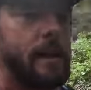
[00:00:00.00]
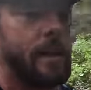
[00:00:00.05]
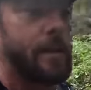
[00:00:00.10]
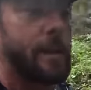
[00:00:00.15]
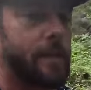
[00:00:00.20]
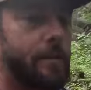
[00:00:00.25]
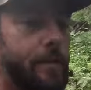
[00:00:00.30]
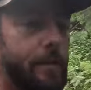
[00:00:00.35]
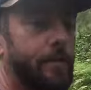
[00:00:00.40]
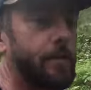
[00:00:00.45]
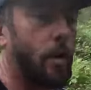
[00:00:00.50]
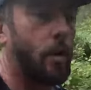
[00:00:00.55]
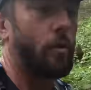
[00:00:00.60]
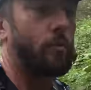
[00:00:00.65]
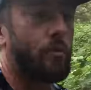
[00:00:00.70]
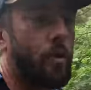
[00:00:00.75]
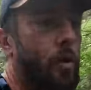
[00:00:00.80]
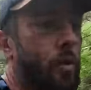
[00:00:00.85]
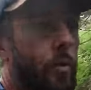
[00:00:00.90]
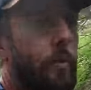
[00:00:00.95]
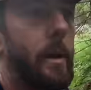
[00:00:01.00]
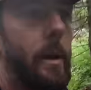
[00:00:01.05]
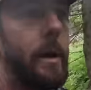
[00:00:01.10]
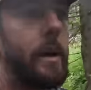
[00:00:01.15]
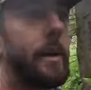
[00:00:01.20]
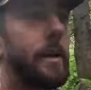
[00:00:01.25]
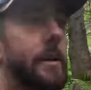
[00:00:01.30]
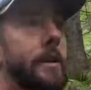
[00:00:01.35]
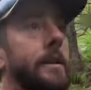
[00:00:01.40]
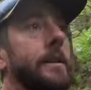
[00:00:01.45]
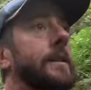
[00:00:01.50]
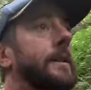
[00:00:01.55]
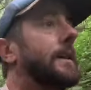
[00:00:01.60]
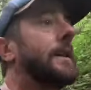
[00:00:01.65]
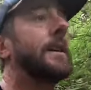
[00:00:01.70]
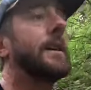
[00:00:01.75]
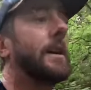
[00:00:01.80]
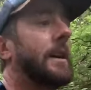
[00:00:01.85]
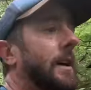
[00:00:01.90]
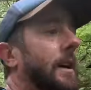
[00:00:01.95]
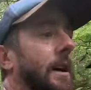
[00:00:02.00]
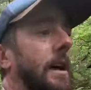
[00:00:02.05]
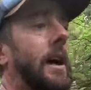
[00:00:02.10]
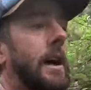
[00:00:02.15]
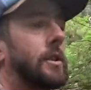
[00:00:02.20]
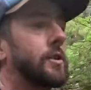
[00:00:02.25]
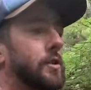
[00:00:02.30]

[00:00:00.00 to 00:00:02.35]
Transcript: if they've got a room, and